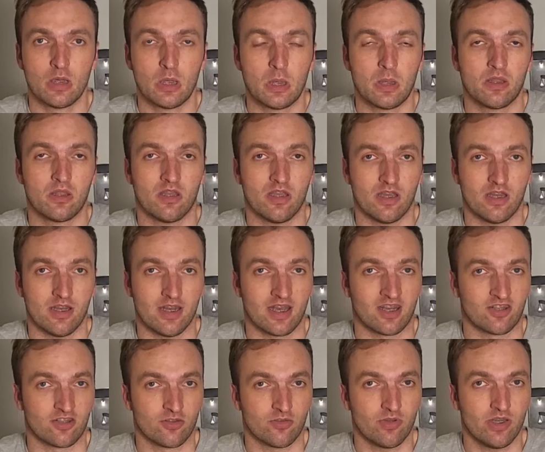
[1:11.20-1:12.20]
The
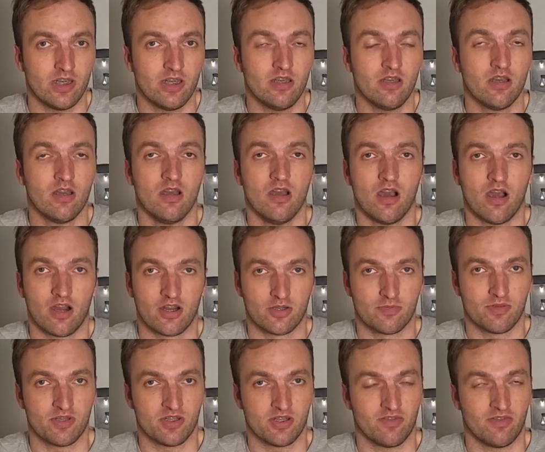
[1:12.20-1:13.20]
next 3 are
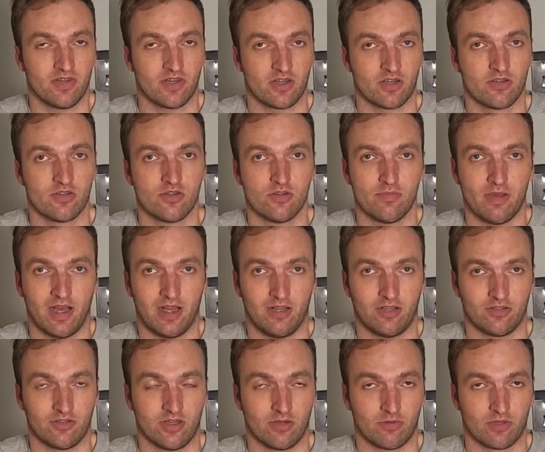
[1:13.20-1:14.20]
specific to Palo
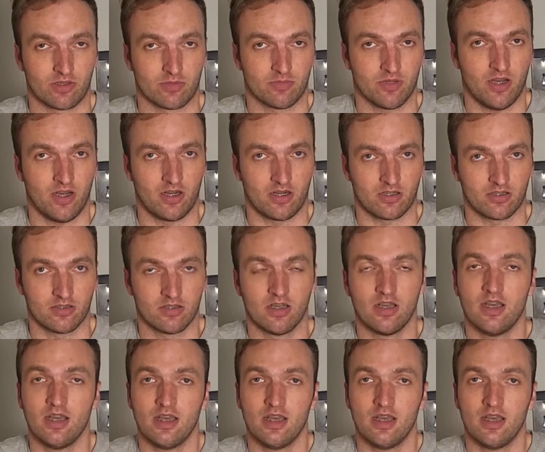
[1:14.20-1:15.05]
Alto Networks products.